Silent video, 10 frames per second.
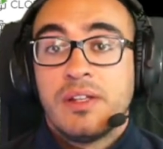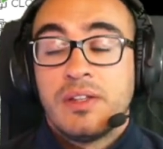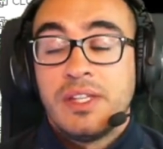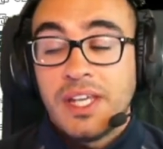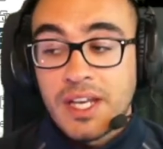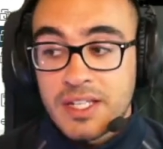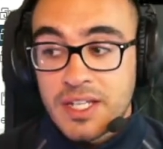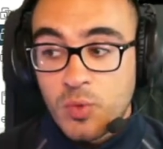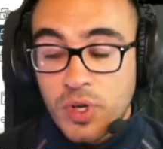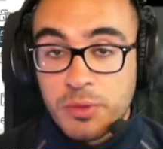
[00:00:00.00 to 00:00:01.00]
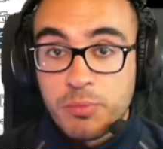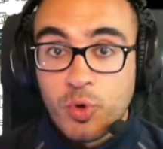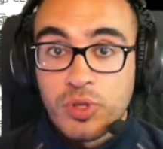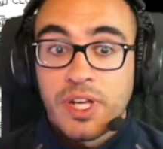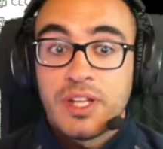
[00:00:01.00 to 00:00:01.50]
DNS are quite
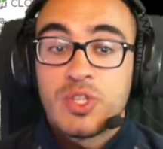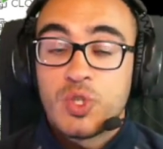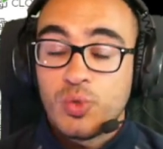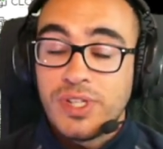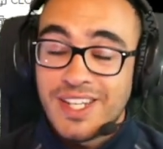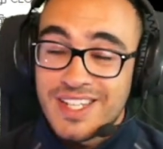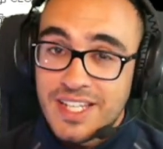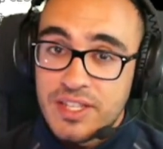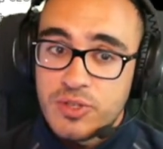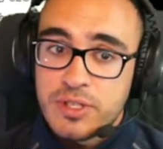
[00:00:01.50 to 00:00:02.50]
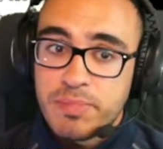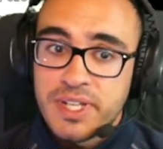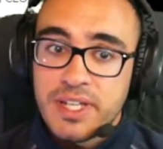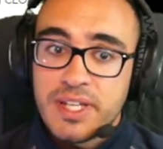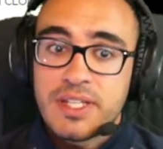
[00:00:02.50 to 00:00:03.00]
important. 2 DNS entries,
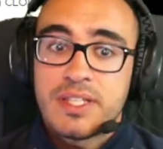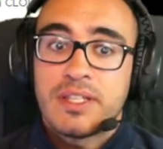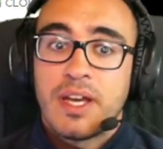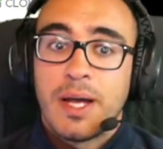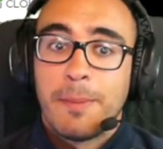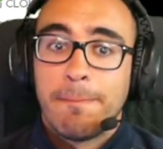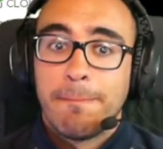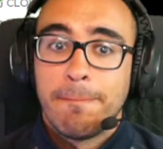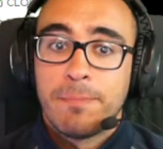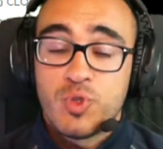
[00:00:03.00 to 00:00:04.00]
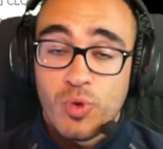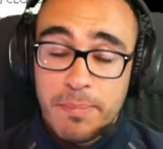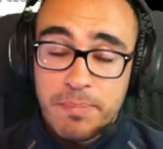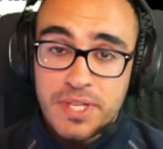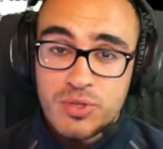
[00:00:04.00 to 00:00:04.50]
please. 2
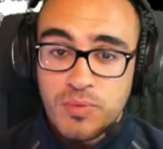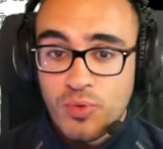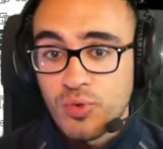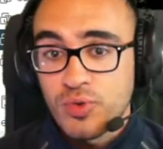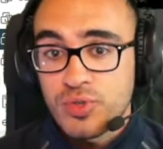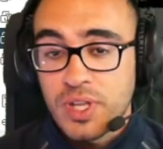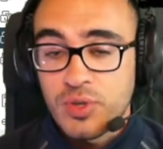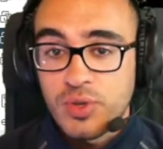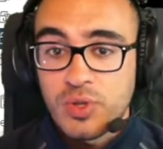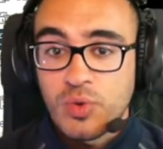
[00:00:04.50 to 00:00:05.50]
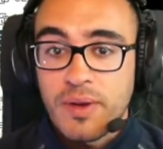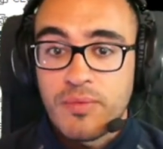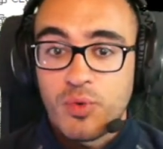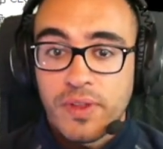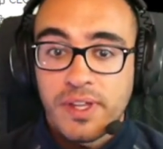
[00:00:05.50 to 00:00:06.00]
IPs, of course, that you need to have
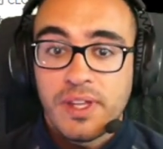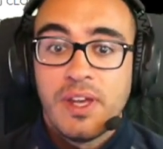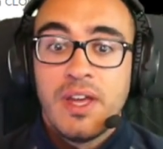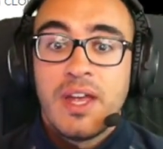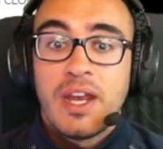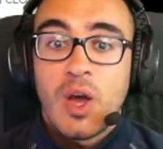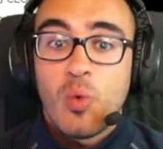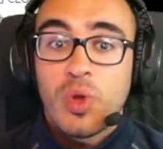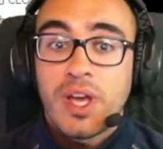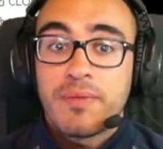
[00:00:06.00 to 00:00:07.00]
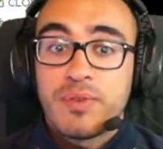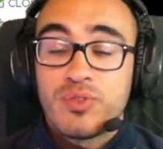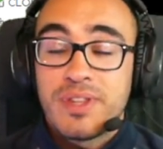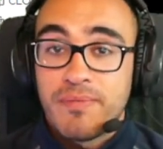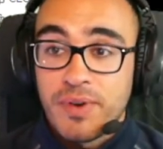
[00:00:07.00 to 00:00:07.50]
ready. Now we have
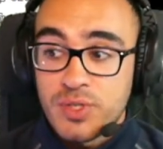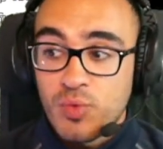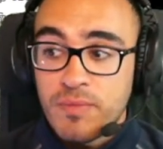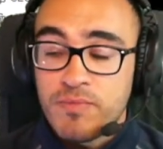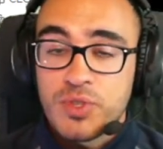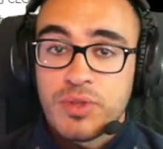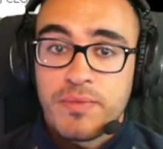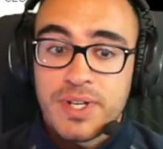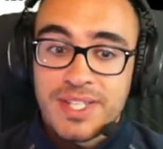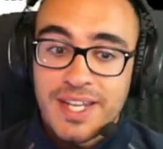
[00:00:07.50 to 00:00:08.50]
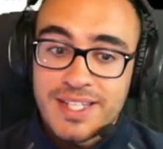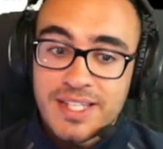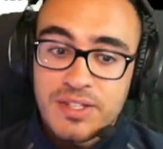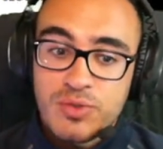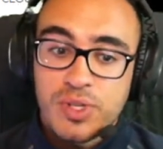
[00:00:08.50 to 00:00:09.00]
used the first one, so the first DNS
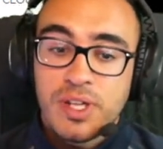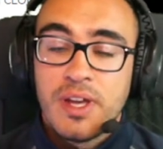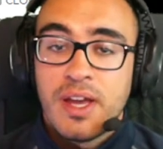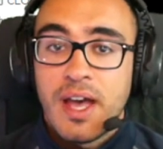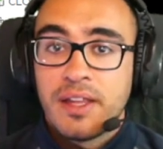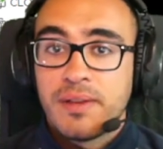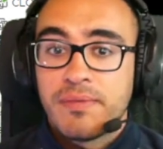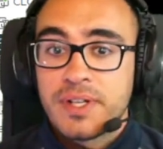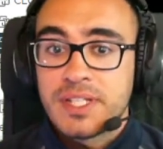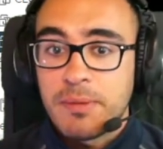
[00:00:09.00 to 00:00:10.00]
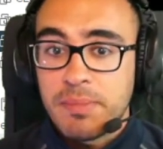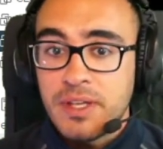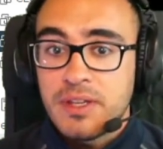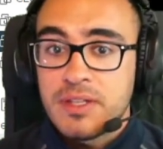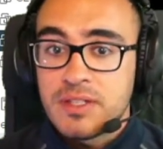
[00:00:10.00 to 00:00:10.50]
entry and the first IP.
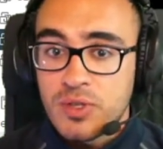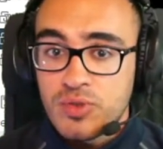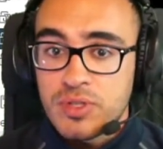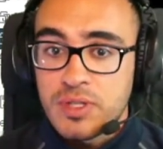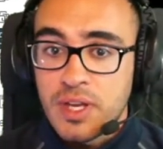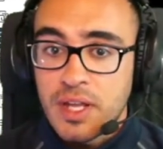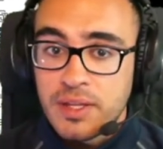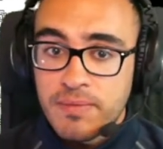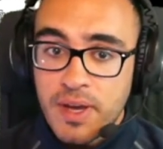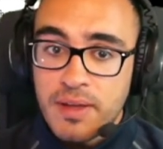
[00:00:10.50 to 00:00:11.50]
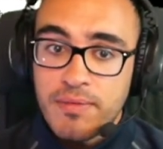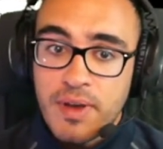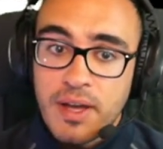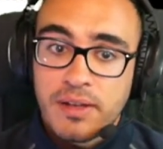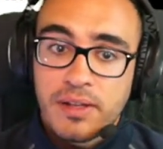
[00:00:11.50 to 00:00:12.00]
It's used, the 95,
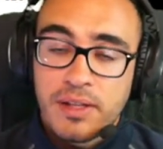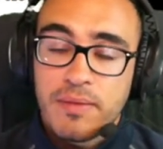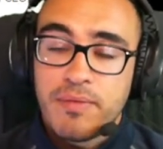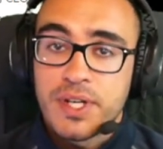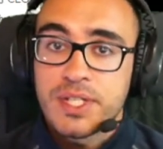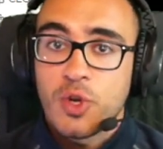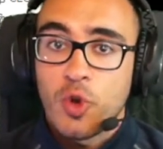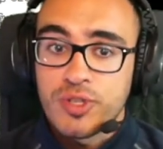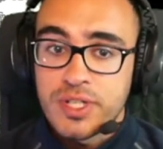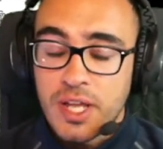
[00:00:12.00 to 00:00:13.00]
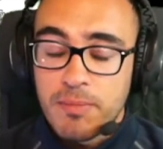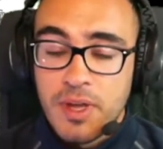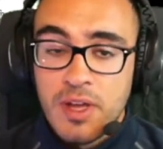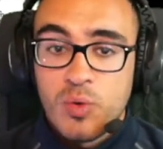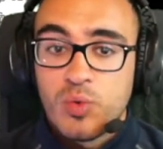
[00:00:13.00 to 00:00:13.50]
and the first host name,
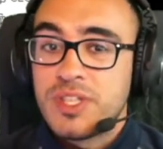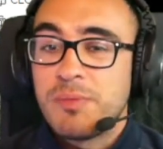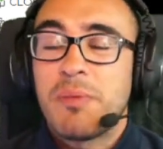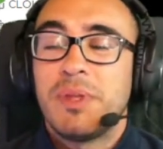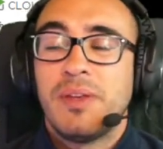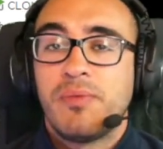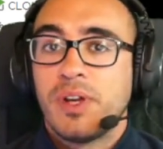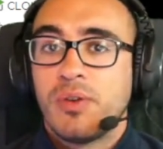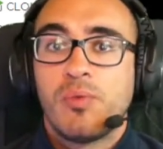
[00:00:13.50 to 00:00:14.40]
which it might be different of